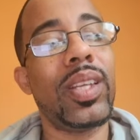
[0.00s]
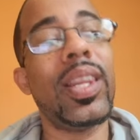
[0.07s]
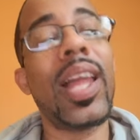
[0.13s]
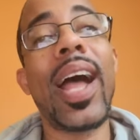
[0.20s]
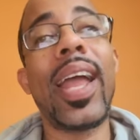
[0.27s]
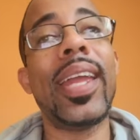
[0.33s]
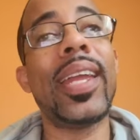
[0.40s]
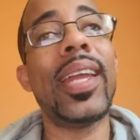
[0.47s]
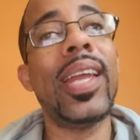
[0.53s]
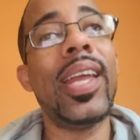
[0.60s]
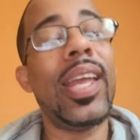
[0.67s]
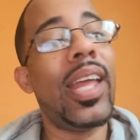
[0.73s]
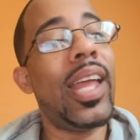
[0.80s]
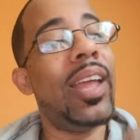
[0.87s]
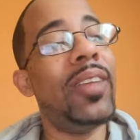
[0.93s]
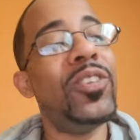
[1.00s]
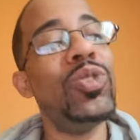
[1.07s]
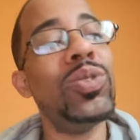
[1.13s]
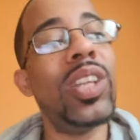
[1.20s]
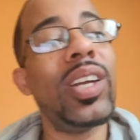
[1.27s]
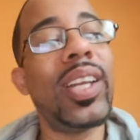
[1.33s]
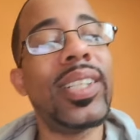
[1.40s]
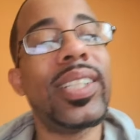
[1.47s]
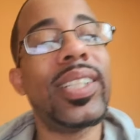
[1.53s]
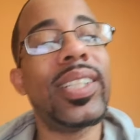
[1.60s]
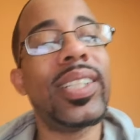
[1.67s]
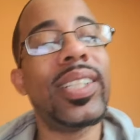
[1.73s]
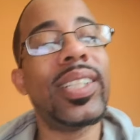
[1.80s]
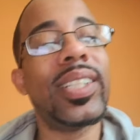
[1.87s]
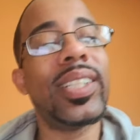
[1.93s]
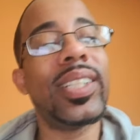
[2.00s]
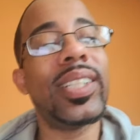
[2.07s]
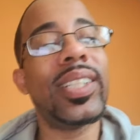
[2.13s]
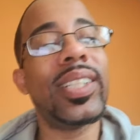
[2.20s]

Like, if you look at this page